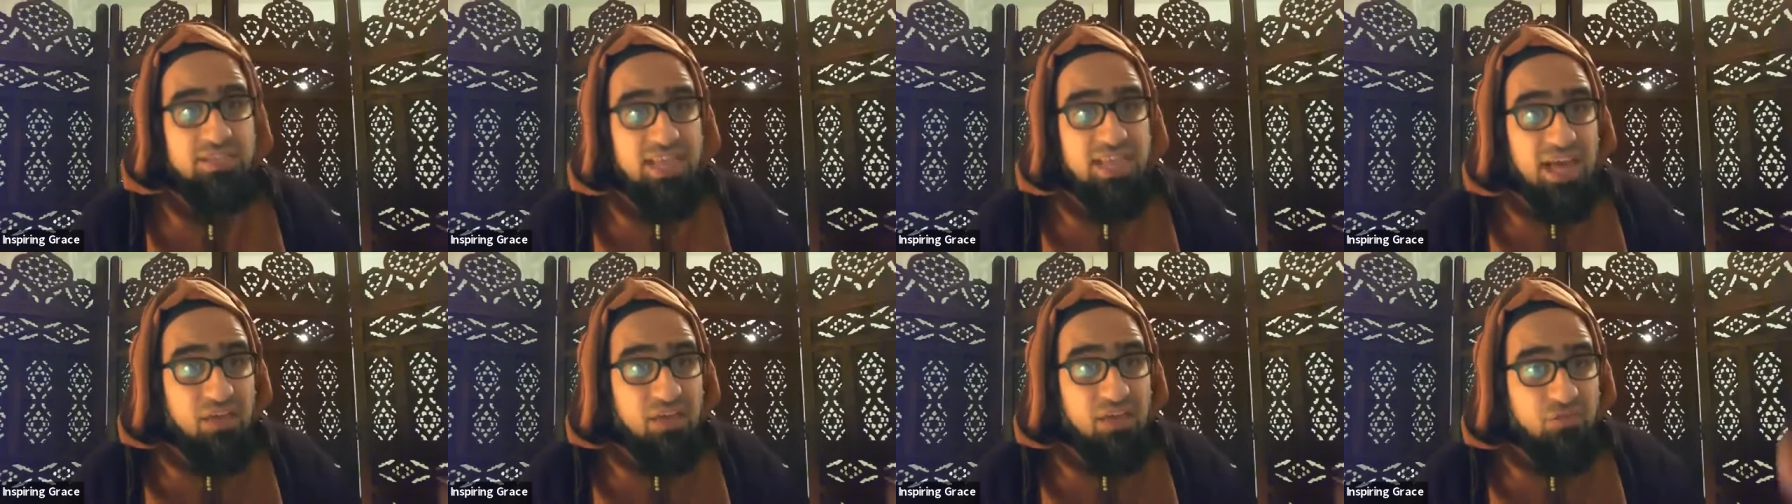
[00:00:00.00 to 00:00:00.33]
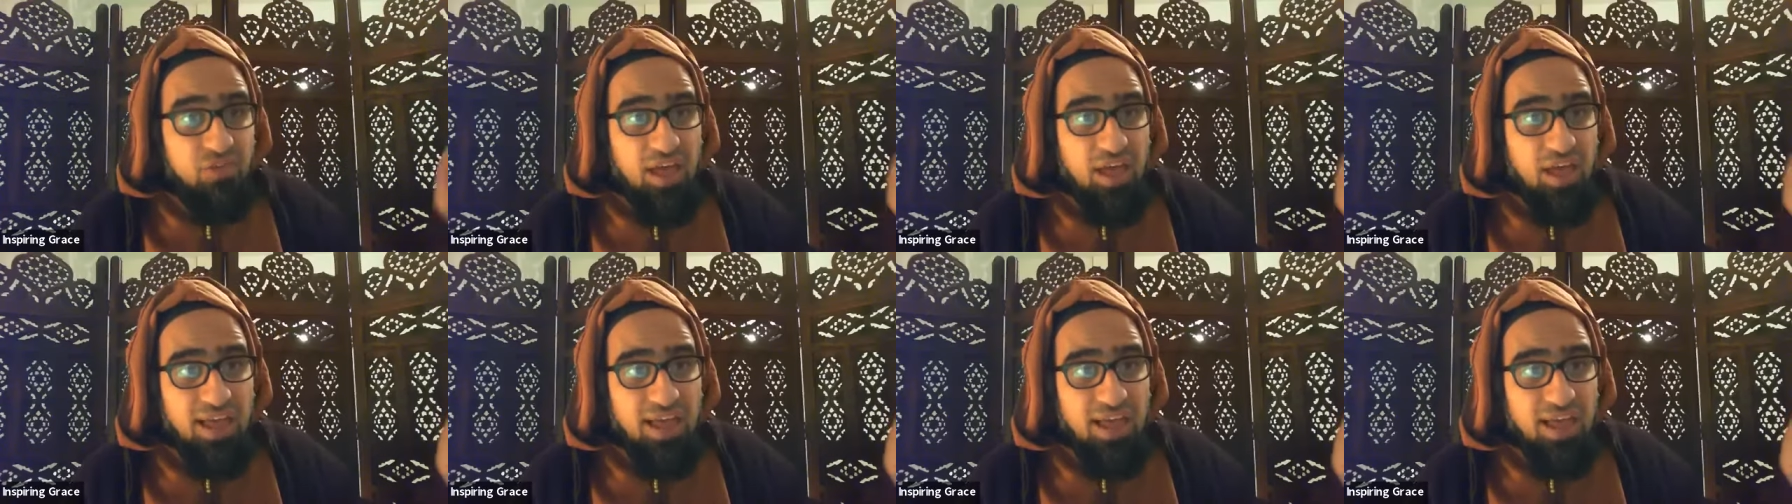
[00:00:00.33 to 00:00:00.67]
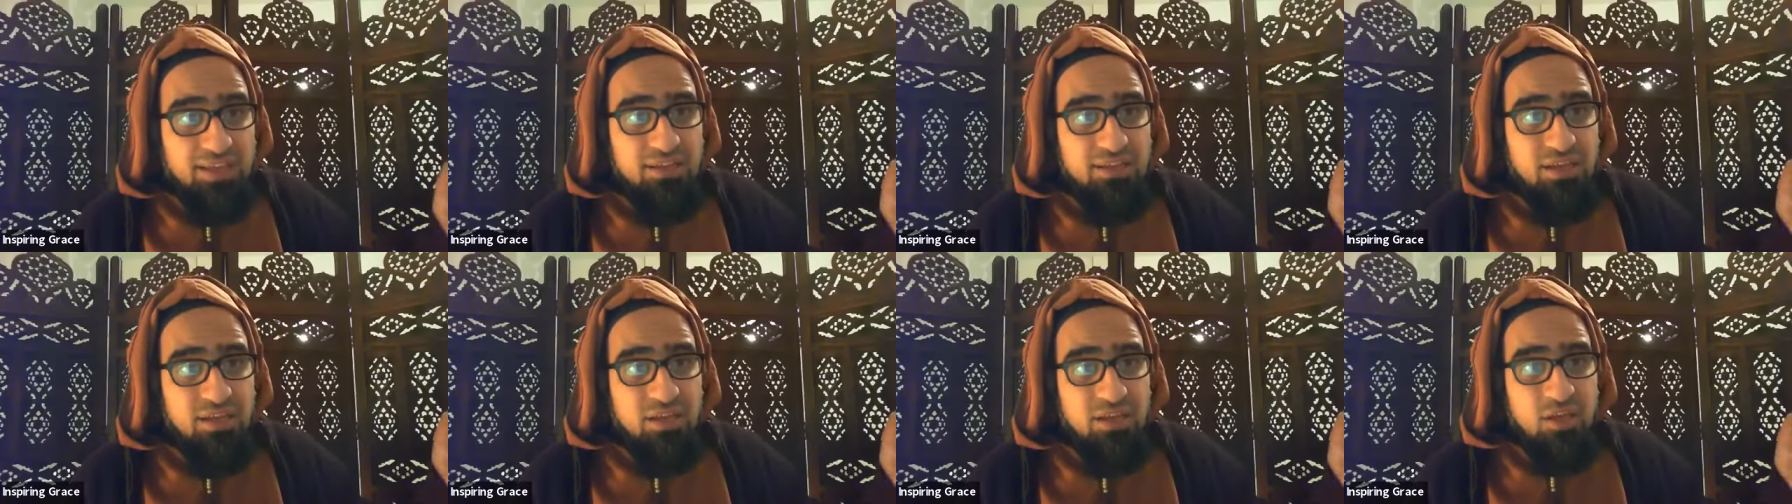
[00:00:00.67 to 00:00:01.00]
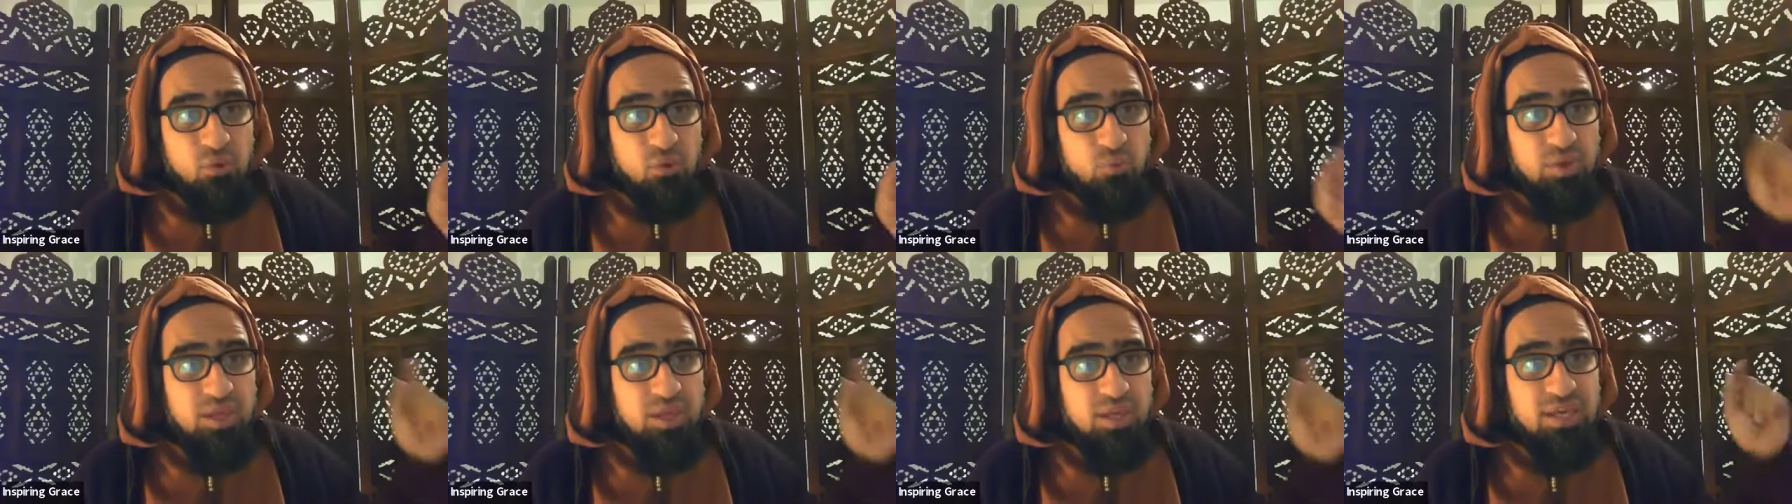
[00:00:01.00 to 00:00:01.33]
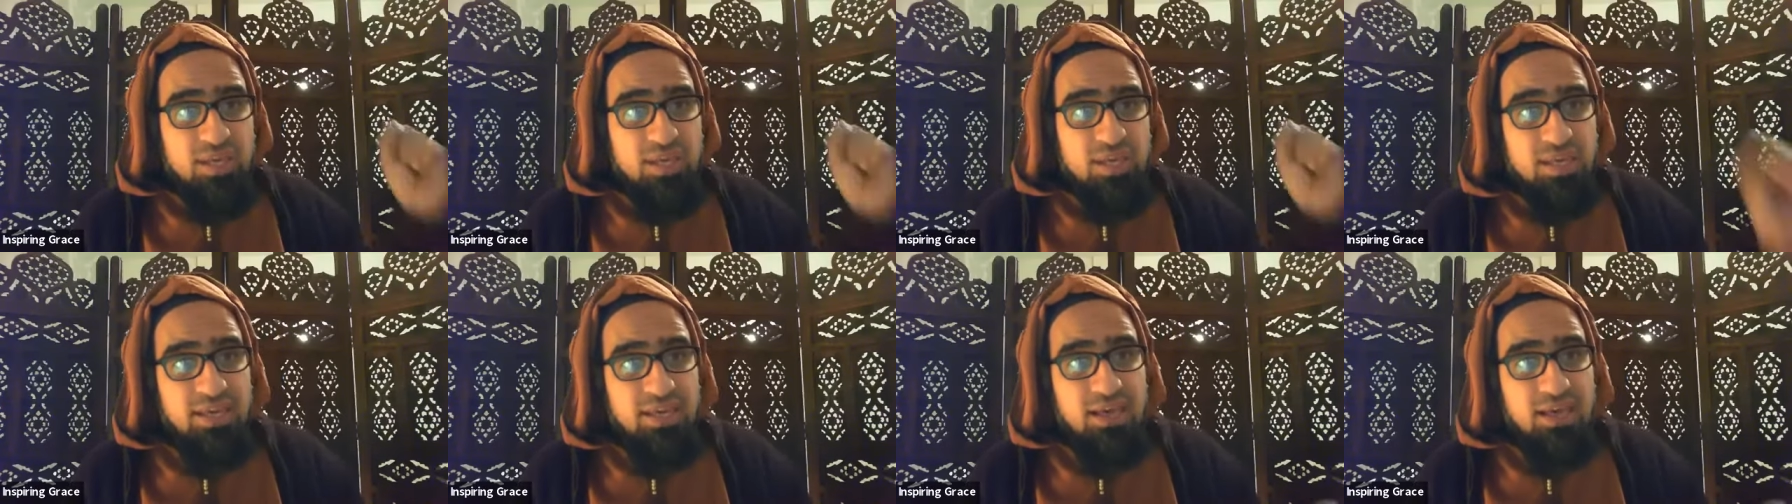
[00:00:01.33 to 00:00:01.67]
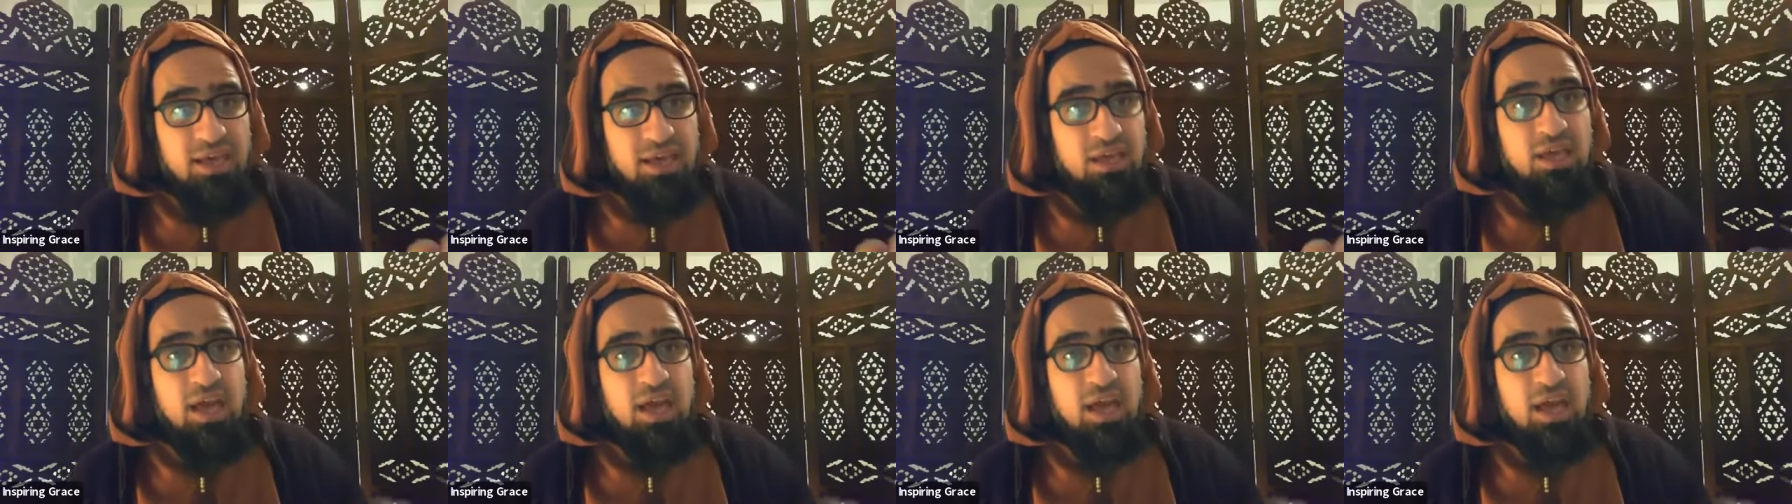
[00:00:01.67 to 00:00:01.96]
The Adhan we hear